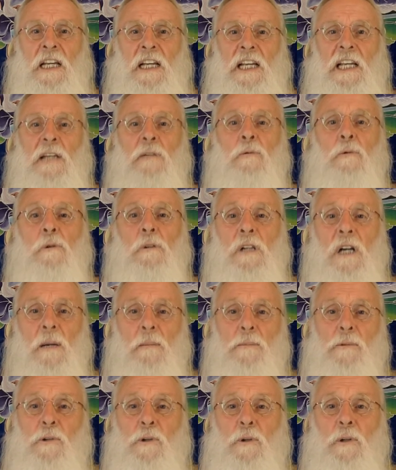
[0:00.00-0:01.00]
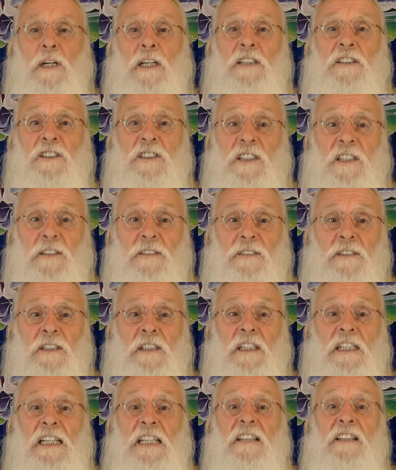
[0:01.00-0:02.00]
It will come through a shift
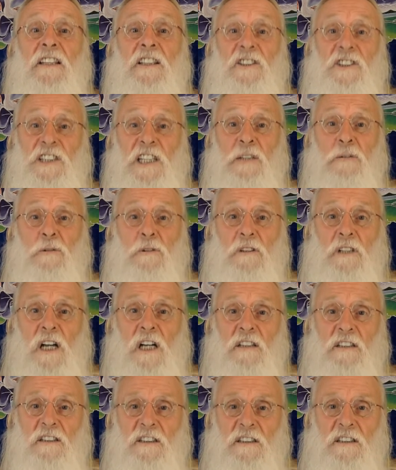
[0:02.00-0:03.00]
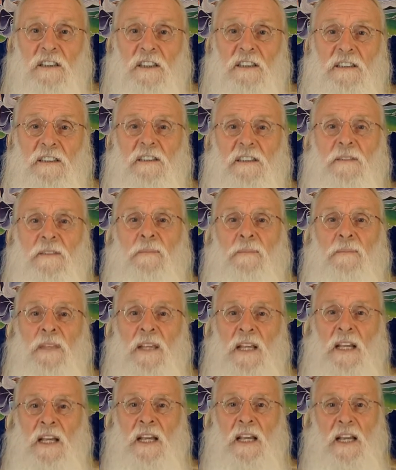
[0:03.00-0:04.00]
in the general consciousness.
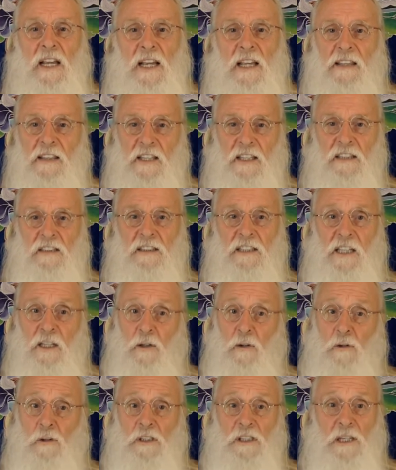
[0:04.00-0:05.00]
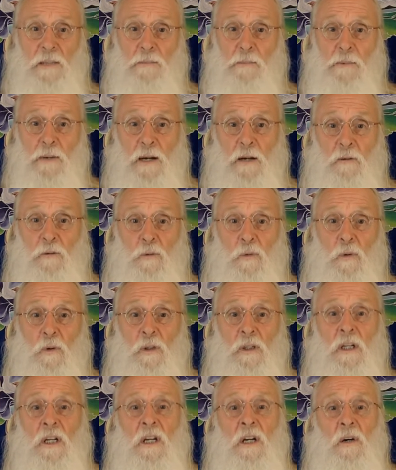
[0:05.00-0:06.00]
And this can only come about
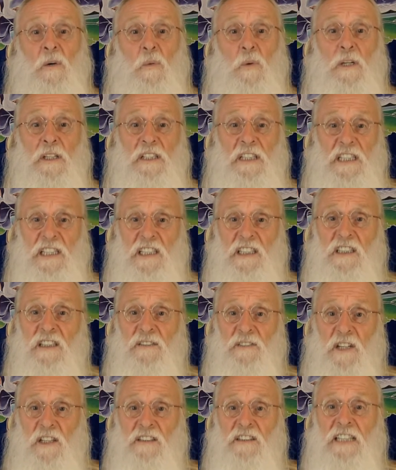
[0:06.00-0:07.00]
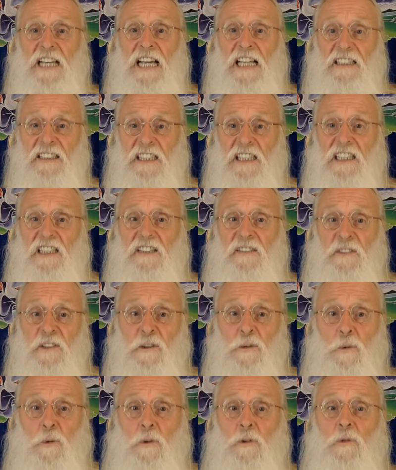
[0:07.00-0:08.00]
when each of us as
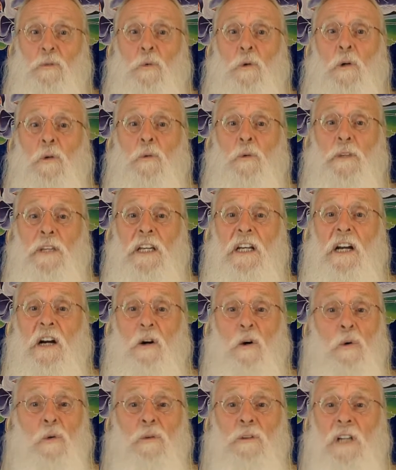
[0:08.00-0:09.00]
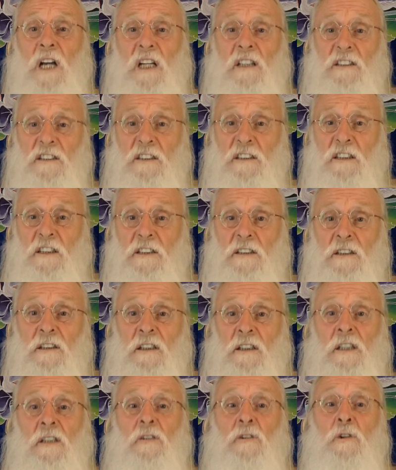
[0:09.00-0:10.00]
individuals work within our own consciousness
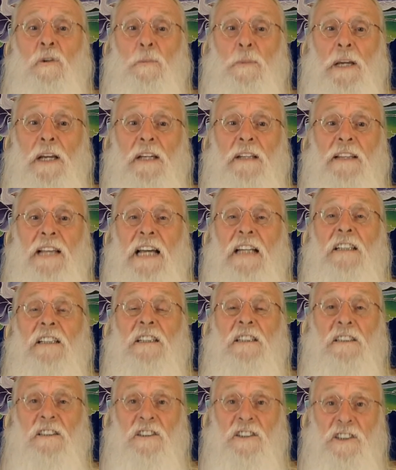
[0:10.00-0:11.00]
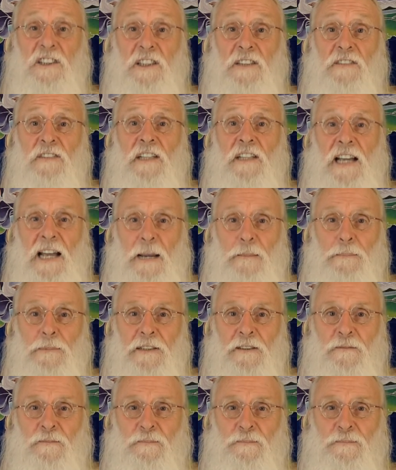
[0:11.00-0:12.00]
to make that shift happen.